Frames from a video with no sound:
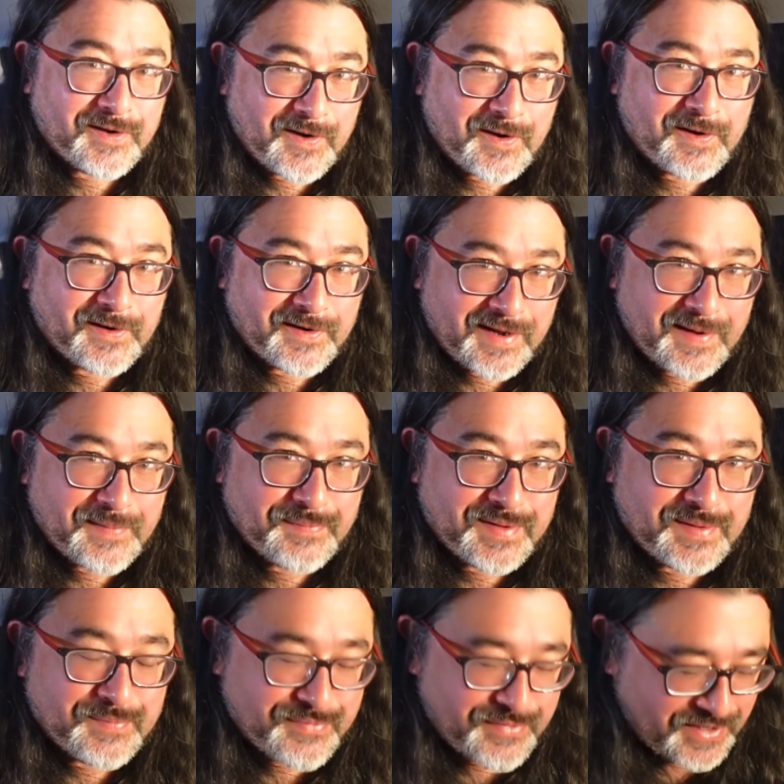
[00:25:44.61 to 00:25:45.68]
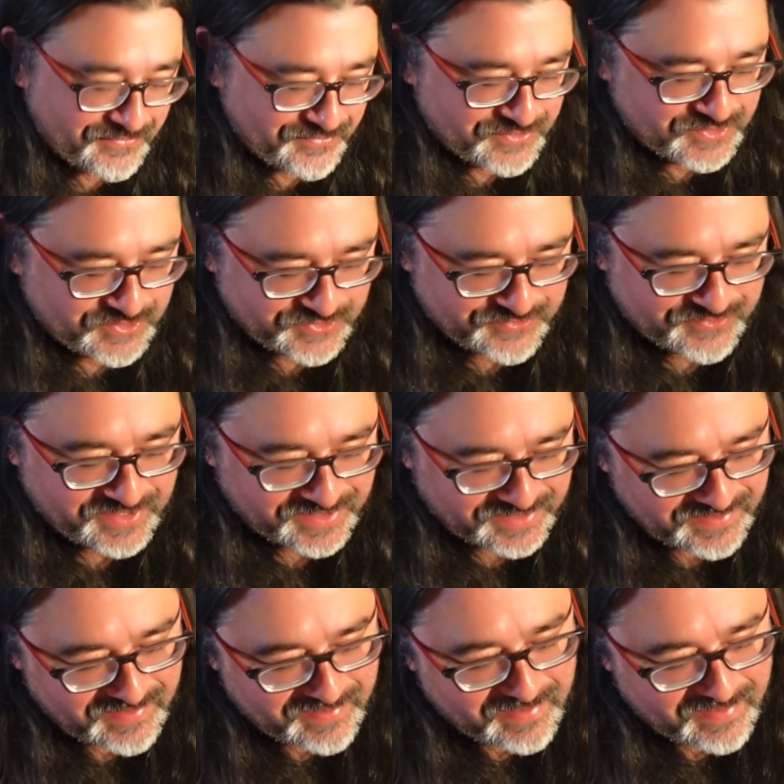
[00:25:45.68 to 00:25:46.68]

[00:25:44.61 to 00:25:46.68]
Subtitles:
car camping breakfast treat.